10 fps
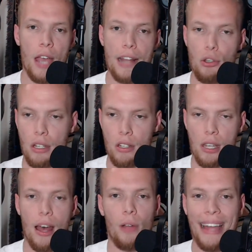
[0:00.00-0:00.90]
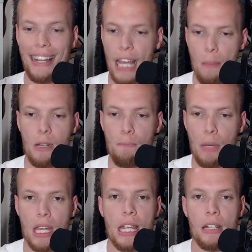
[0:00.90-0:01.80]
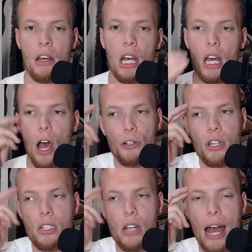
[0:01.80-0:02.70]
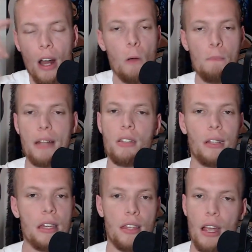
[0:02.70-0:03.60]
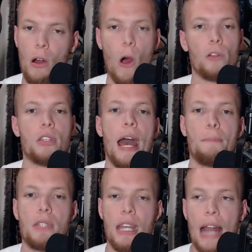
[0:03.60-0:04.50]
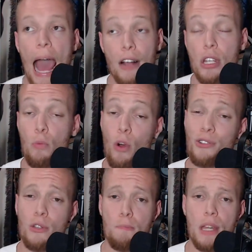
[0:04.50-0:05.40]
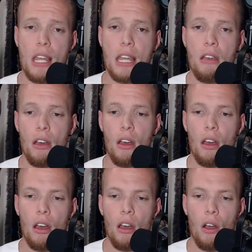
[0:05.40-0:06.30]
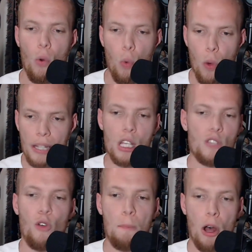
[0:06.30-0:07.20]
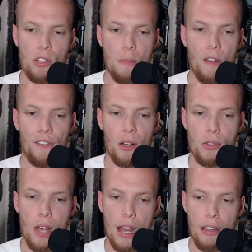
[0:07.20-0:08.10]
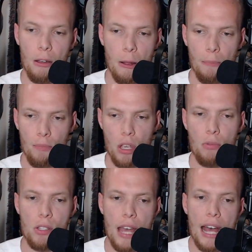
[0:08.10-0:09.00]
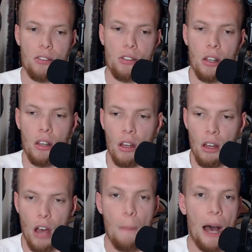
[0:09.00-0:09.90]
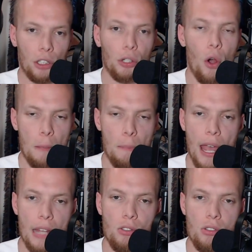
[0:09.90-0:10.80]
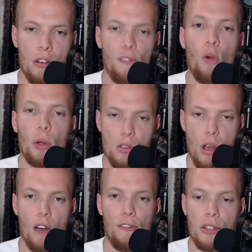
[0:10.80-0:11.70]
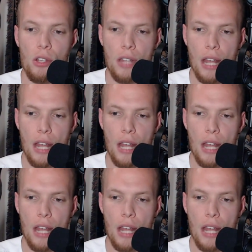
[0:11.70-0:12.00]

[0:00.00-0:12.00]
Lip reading: And you can tell that him and Pete are just not all mentally there, all tapped in, actually want to be with this football team, it feels like. So he was asked about the growing pains for this offense, and